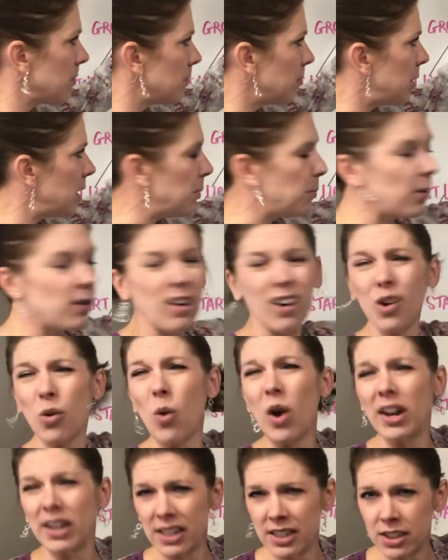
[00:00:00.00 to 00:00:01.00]
people aren't
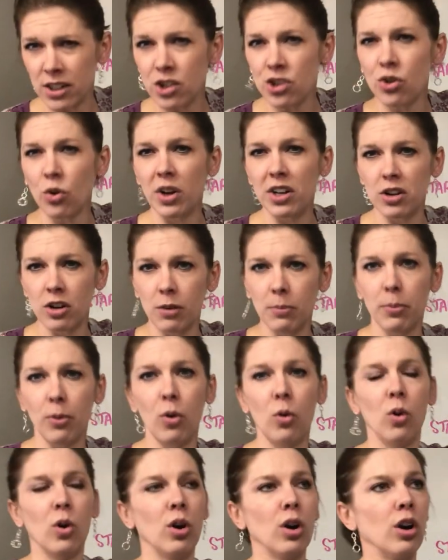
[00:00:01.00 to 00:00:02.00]
wanting to join your
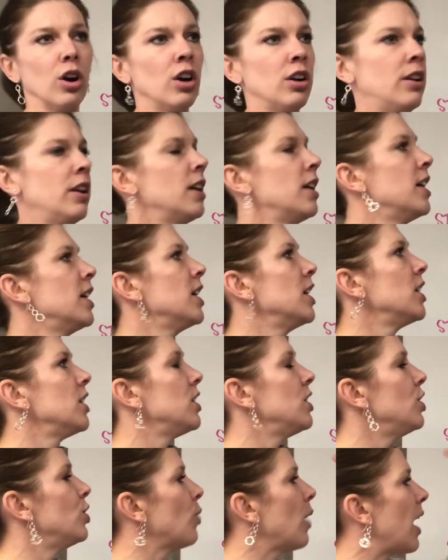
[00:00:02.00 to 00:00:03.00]
board,
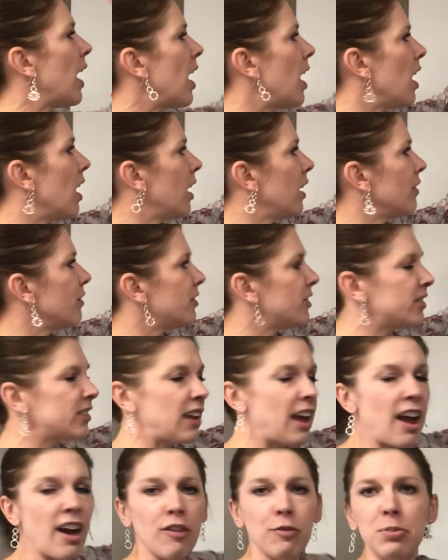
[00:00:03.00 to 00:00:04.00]
you have
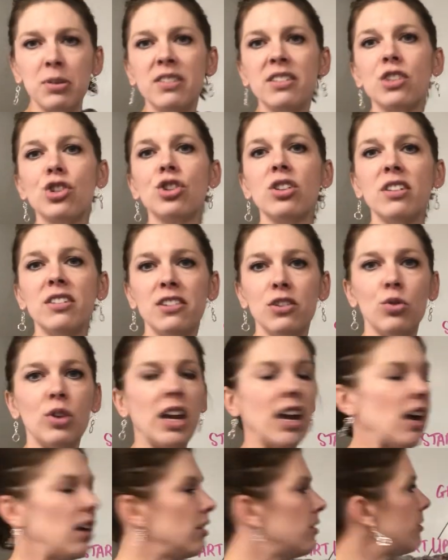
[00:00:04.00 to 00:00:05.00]
staff positions you
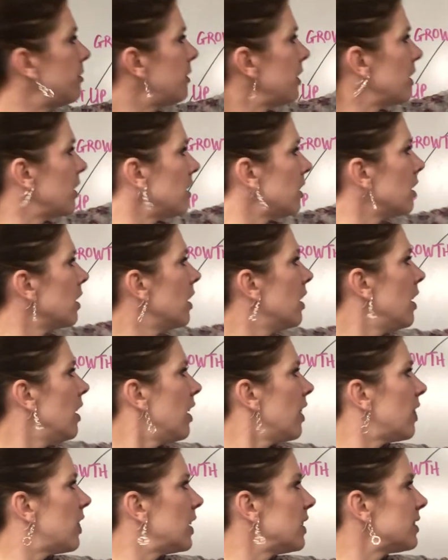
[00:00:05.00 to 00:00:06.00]
can't fill,
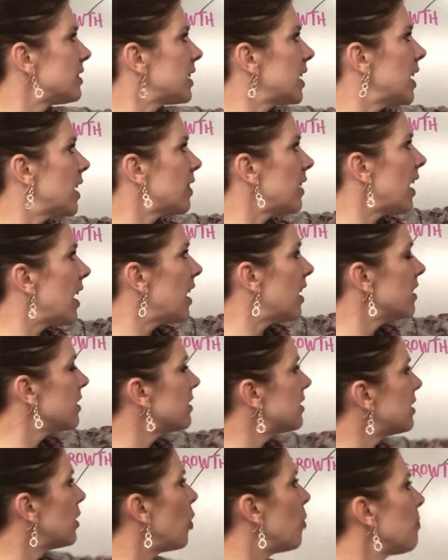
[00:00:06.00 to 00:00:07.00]
things like
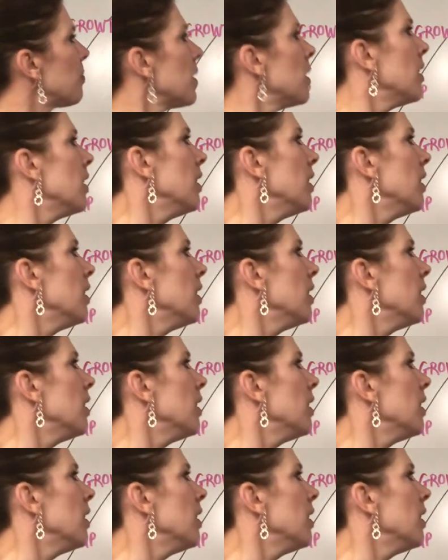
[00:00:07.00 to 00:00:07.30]
that. So